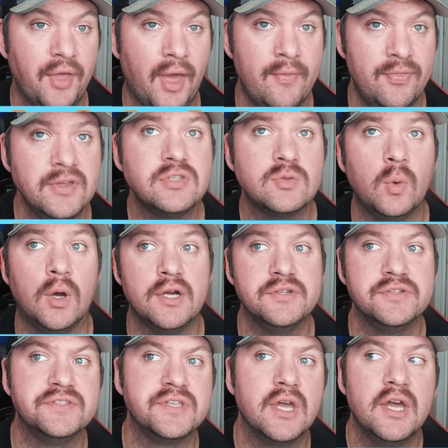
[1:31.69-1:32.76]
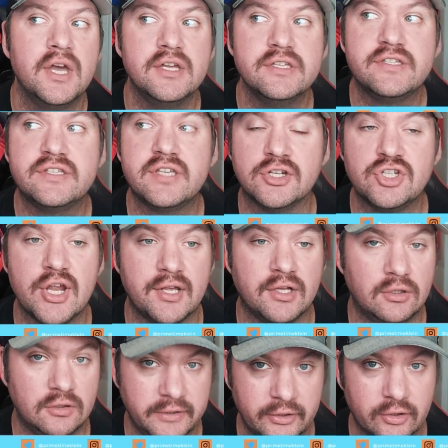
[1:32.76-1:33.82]
And this was such a
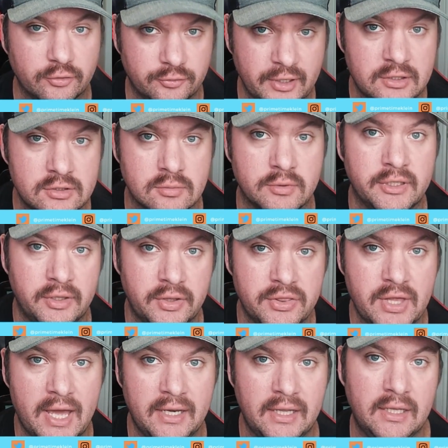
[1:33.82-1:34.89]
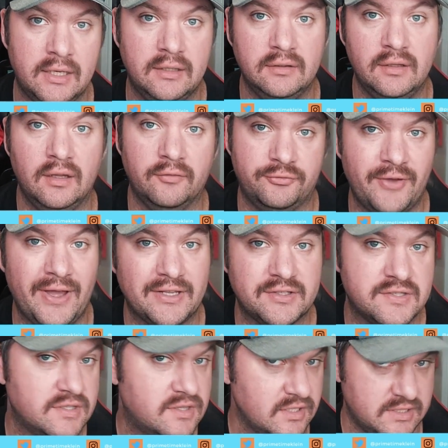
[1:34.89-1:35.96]
clear victory that it
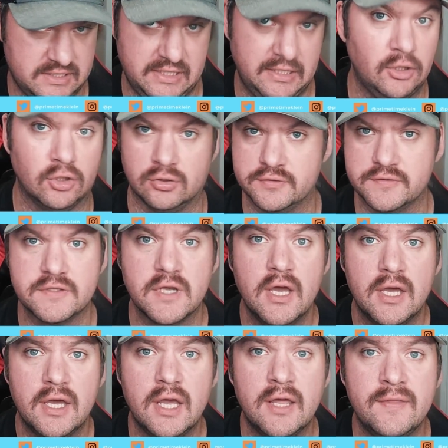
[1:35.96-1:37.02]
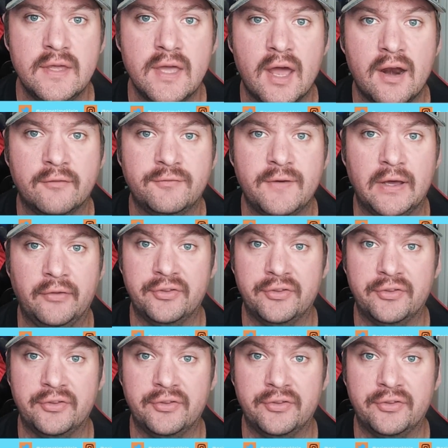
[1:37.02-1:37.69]
affects the tiers in the N F L.